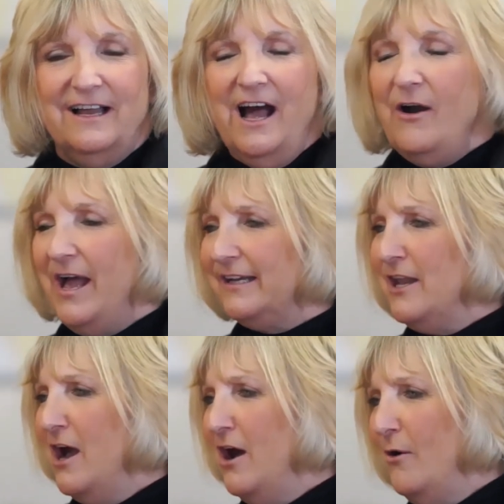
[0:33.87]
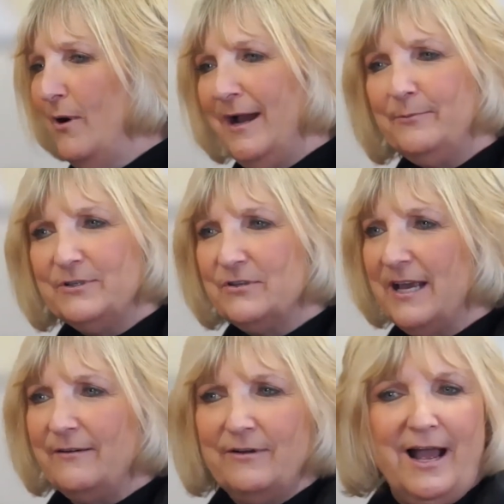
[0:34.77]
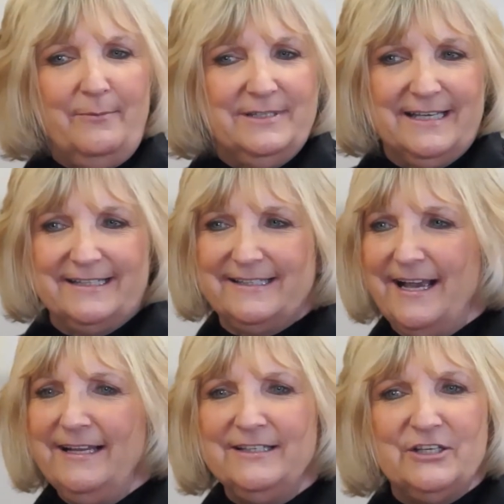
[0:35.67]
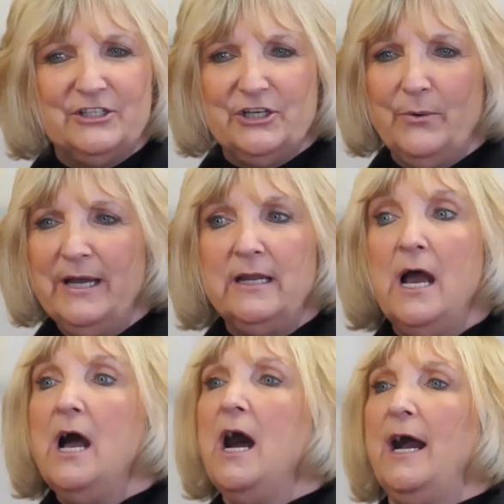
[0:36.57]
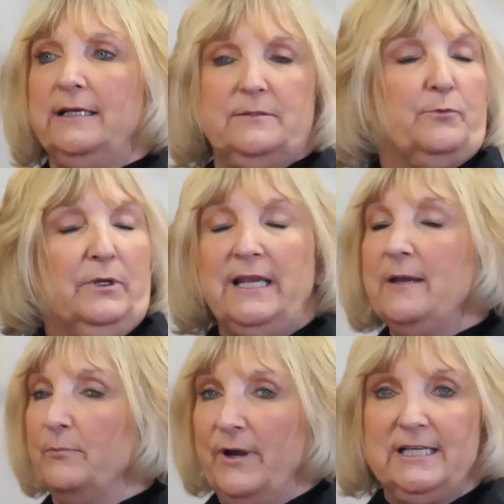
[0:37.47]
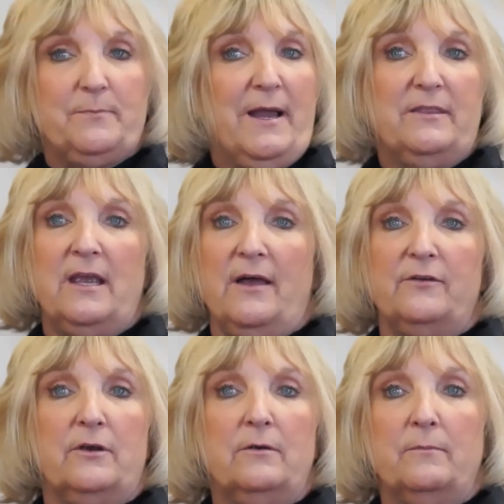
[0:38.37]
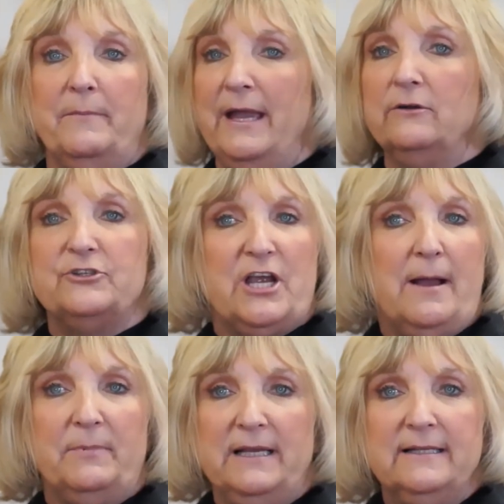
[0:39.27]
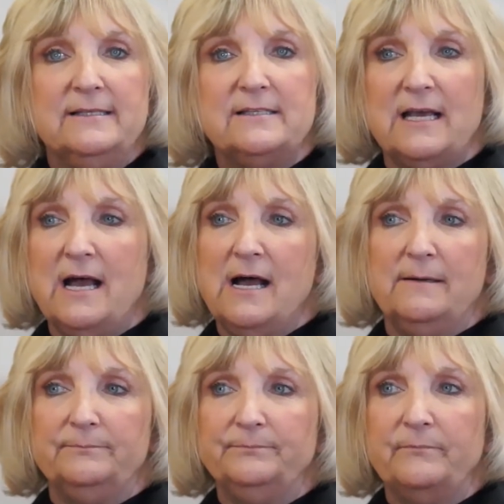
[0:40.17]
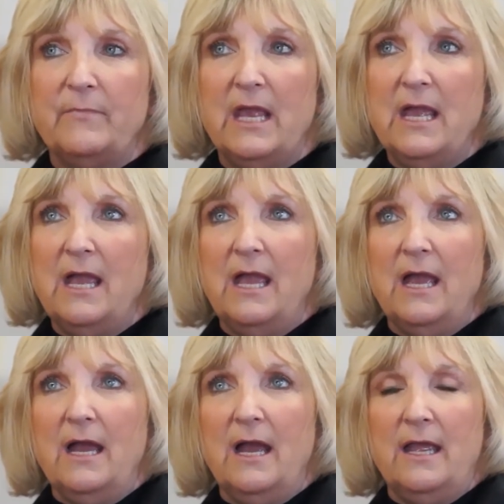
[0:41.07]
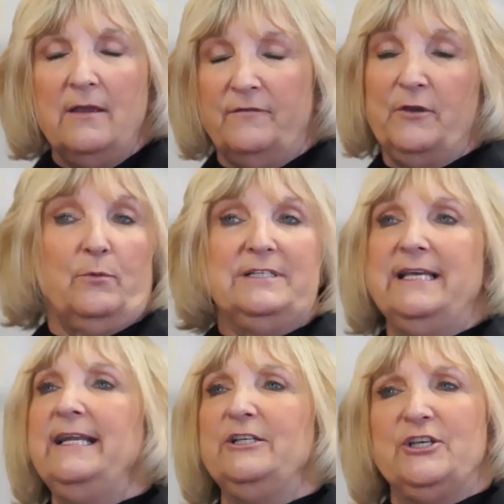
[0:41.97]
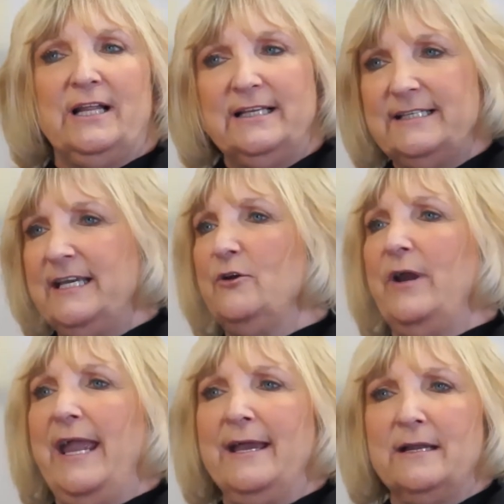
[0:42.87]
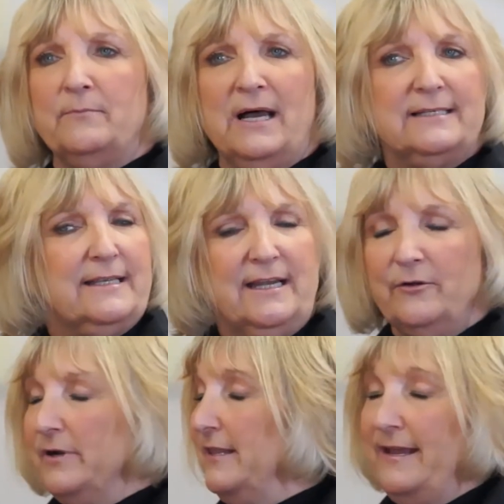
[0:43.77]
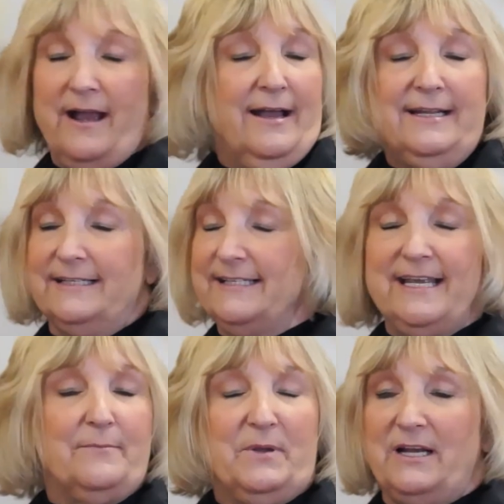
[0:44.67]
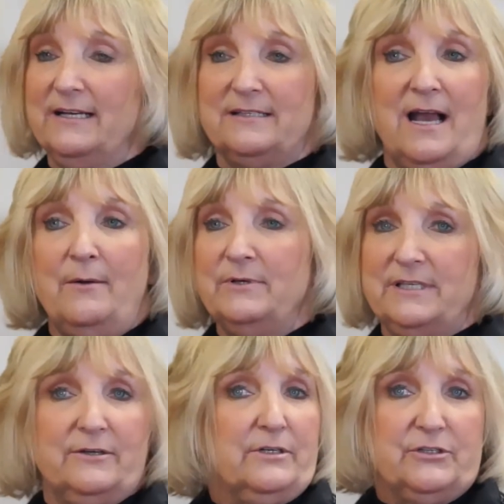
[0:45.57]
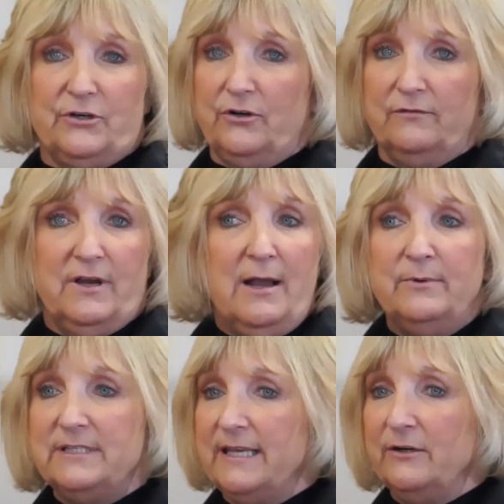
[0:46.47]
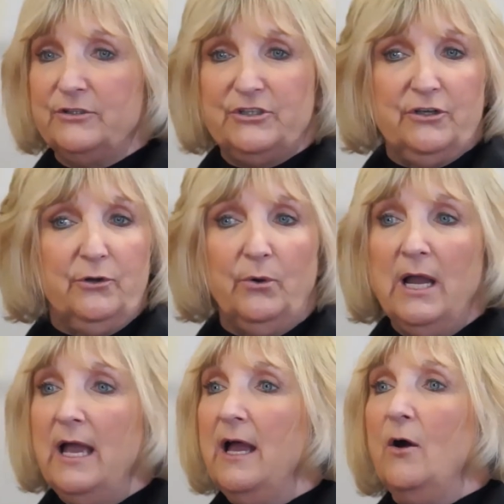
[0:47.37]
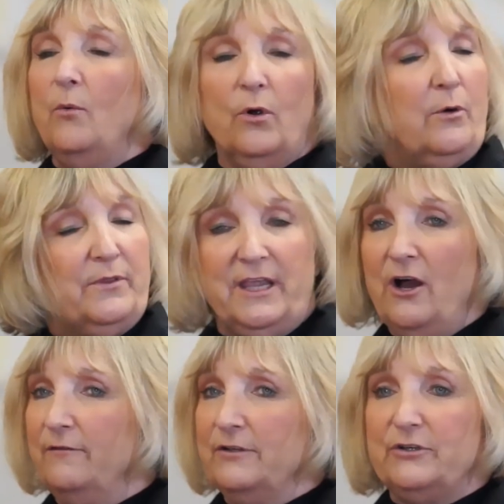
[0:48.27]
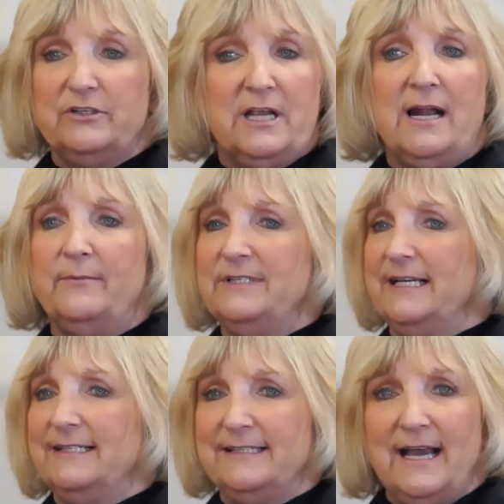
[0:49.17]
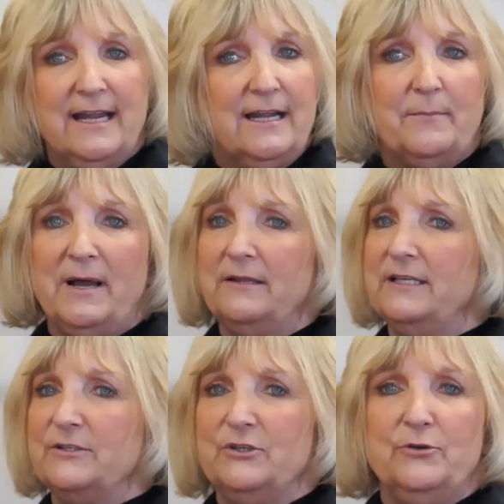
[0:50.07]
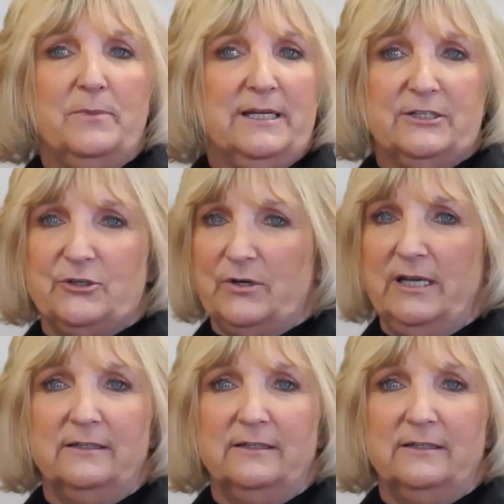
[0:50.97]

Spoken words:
Oh heck no! I was excited to do it. I was really embraced by the other male chaplains. If there was any jealousy or animosity or anything, I didn't see it because I was there to serve. I was there to work with the officers, and I was excited about this new ministry.